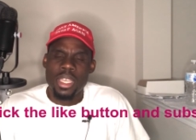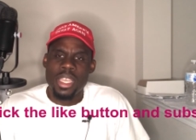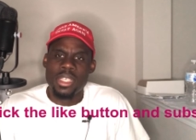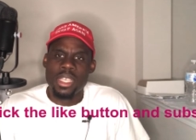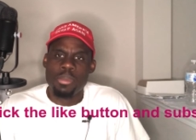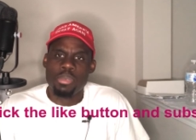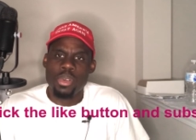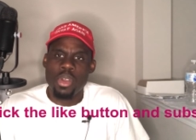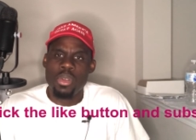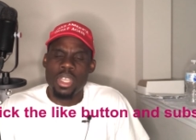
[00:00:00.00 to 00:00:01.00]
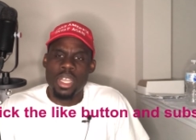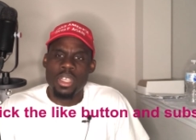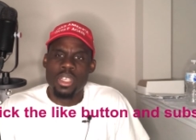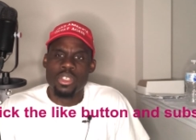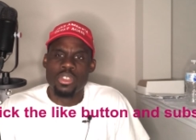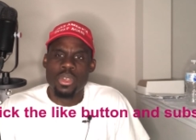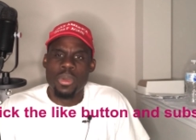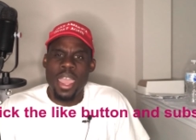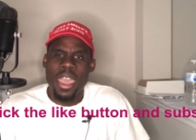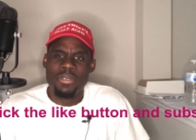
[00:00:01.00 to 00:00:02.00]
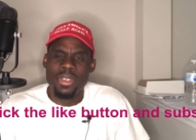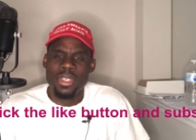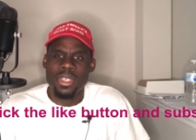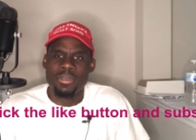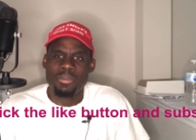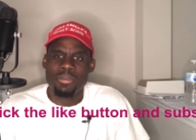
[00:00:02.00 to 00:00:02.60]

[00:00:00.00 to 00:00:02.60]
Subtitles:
is a pro gun control advocate,